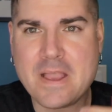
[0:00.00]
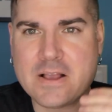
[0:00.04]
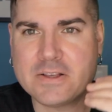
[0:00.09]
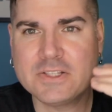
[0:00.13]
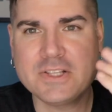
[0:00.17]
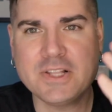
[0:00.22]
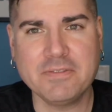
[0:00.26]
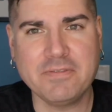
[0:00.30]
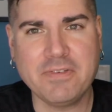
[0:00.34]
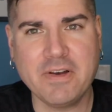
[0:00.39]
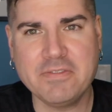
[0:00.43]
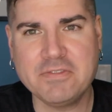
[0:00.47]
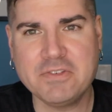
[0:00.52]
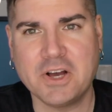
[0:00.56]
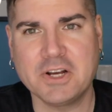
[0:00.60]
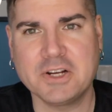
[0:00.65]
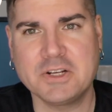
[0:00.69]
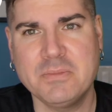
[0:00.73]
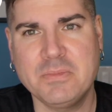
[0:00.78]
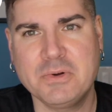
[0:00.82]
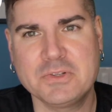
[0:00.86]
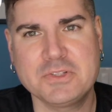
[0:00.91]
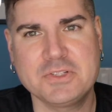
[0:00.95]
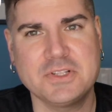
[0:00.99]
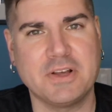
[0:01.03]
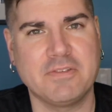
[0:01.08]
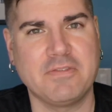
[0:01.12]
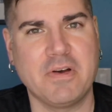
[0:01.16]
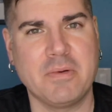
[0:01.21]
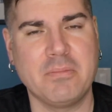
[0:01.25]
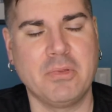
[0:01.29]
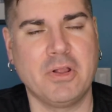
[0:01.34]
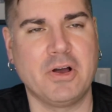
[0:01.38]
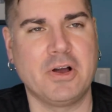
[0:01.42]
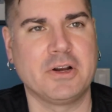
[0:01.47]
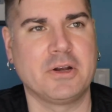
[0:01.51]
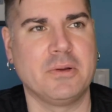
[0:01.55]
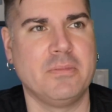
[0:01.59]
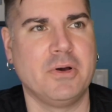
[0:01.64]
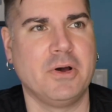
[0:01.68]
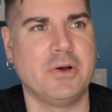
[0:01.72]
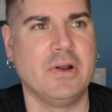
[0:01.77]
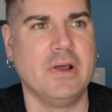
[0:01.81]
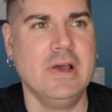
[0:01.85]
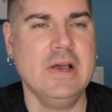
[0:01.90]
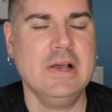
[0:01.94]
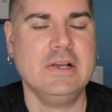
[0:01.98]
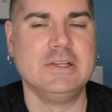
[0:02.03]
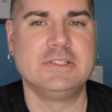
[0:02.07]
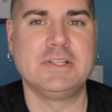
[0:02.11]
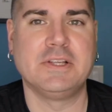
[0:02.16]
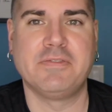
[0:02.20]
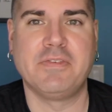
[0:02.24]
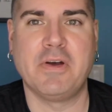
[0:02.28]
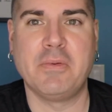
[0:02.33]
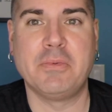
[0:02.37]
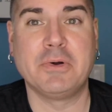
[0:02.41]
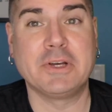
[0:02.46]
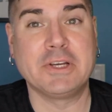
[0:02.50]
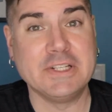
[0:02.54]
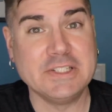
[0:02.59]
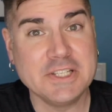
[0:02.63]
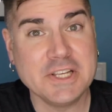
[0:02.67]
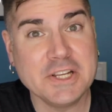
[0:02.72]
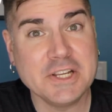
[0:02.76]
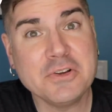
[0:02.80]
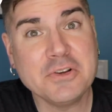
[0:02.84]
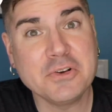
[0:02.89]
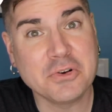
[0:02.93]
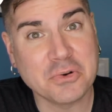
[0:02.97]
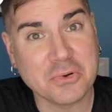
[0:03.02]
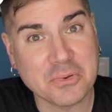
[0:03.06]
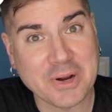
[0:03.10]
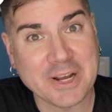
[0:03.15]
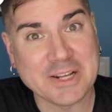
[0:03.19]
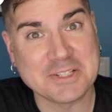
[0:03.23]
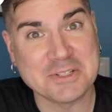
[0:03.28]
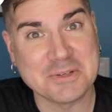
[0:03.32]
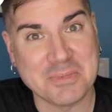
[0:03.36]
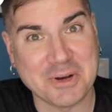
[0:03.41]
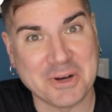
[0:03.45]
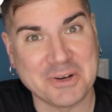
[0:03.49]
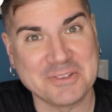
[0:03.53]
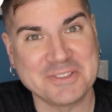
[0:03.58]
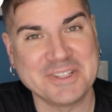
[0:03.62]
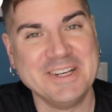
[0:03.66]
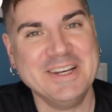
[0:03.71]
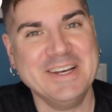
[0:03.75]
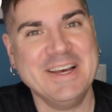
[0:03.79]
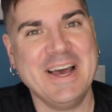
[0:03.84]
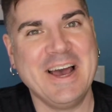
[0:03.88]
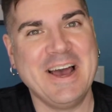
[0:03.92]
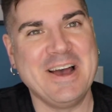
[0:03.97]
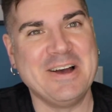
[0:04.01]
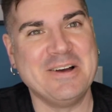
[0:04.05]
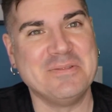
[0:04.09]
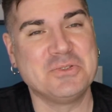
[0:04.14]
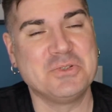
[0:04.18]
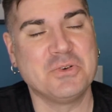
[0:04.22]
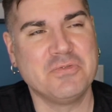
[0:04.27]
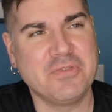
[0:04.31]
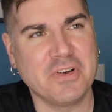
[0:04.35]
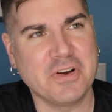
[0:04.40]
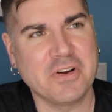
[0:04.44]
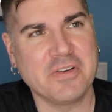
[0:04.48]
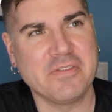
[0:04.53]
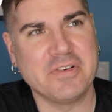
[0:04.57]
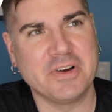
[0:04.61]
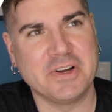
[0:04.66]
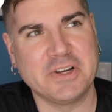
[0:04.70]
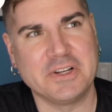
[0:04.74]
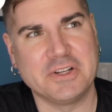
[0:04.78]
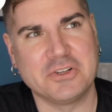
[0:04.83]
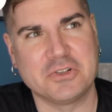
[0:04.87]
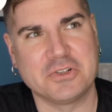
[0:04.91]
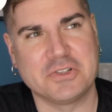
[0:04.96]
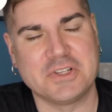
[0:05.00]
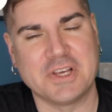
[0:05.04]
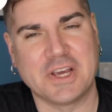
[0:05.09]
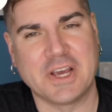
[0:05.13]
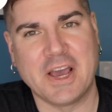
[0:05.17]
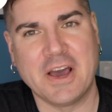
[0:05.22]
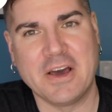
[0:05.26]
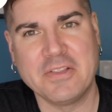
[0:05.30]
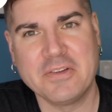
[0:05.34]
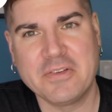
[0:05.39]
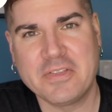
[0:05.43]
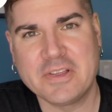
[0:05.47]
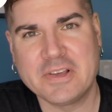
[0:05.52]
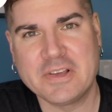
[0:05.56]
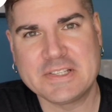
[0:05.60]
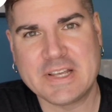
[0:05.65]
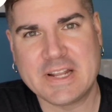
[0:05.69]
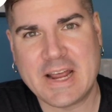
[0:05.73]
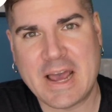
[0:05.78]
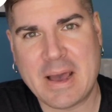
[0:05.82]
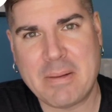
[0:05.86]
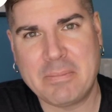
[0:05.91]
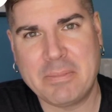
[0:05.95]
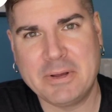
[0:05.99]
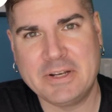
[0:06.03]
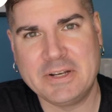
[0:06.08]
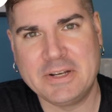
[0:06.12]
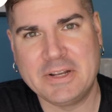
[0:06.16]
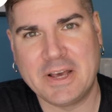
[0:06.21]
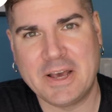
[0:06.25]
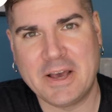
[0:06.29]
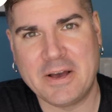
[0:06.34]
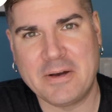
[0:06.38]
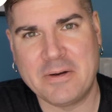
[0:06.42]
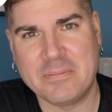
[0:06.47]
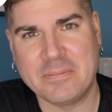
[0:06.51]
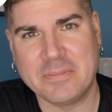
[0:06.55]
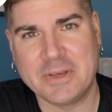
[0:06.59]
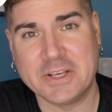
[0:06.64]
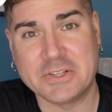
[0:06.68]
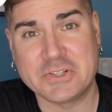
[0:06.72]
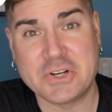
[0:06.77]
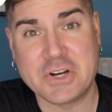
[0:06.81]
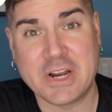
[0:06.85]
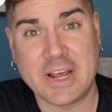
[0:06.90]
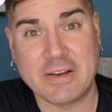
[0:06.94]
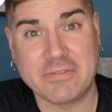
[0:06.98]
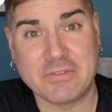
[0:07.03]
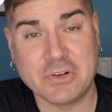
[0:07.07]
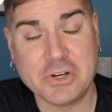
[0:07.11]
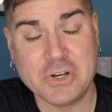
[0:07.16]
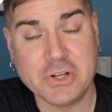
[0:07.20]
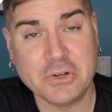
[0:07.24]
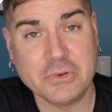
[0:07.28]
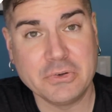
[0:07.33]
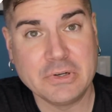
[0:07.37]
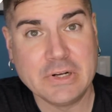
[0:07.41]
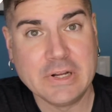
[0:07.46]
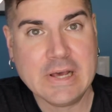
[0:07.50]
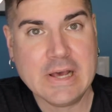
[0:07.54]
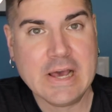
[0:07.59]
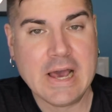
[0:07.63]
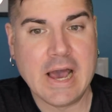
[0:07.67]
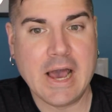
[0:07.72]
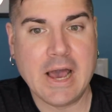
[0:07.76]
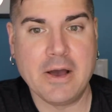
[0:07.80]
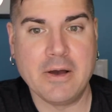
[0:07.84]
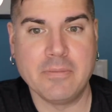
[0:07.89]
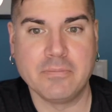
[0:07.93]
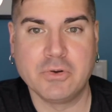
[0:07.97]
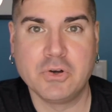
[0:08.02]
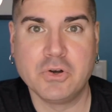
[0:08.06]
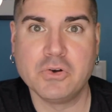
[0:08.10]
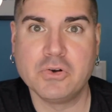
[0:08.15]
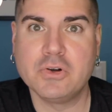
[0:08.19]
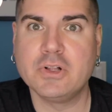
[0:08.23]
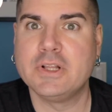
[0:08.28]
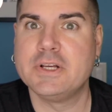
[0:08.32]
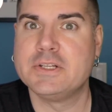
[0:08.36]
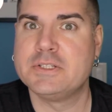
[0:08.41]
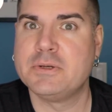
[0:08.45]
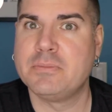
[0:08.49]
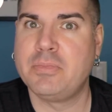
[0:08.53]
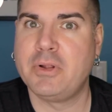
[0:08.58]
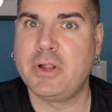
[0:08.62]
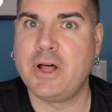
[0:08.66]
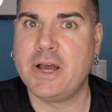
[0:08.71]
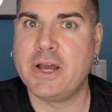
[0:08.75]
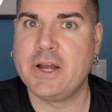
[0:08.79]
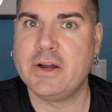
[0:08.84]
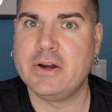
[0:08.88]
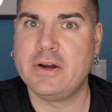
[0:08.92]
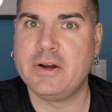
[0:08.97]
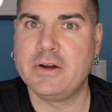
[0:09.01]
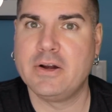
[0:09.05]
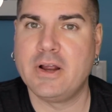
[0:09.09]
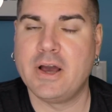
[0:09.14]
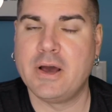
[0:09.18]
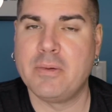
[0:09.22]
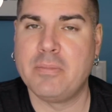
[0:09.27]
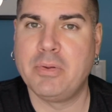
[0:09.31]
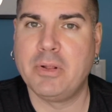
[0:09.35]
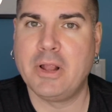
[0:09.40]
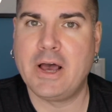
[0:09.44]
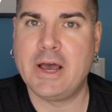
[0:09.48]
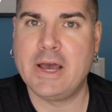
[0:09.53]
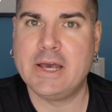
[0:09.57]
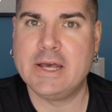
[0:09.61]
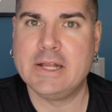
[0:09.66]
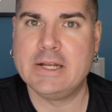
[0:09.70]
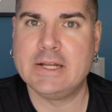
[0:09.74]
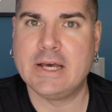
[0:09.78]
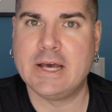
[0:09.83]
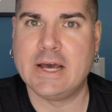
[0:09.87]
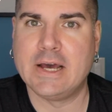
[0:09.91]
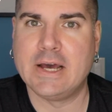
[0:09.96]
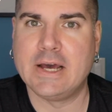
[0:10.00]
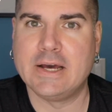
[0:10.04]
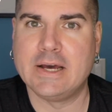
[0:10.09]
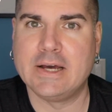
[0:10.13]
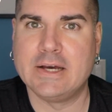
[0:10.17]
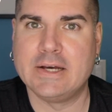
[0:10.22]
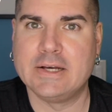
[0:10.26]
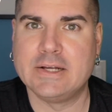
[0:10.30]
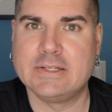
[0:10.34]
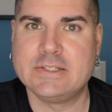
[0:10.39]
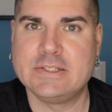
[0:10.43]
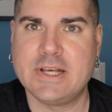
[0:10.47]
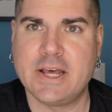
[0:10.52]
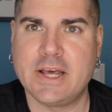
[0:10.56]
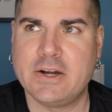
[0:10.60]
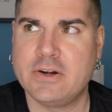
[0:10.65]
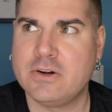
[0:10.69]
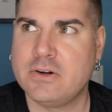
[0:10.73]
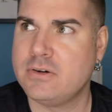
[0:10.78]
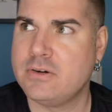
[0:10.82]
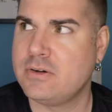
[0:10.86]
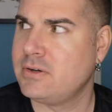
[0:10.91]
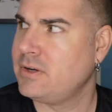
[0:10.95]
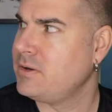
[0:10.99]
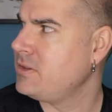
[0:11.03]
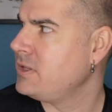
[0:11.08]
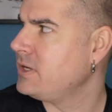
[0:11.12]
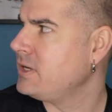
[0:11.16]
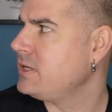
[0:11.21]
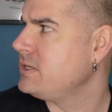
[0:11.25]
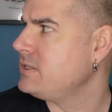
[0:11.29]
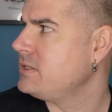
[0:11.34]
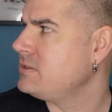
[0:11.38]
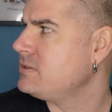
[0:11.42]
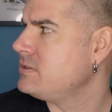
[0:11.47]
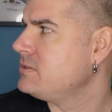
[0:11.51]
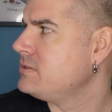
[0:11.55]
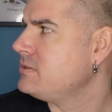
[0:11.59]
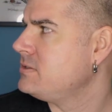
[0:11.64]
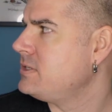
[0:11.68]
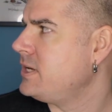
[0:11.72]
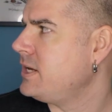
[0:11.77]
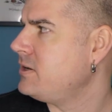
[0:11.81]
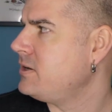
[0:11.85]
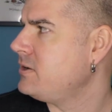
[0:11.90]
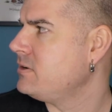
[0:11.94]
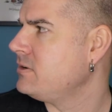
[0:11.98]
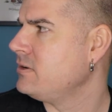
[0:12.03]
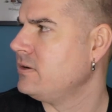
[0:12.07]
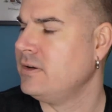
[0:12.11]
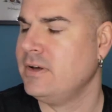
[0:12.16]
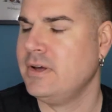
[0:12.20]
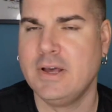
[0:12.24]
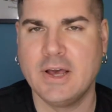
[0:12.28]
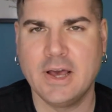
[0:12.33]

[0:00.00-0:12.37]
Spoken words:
Stuff I've talked about, stuff I've blogged about, stuff I will continue to rant about. So very, very interesting. Other things that happened yesterday afternoon, Google has applied Tenor, I think it is, Tenor.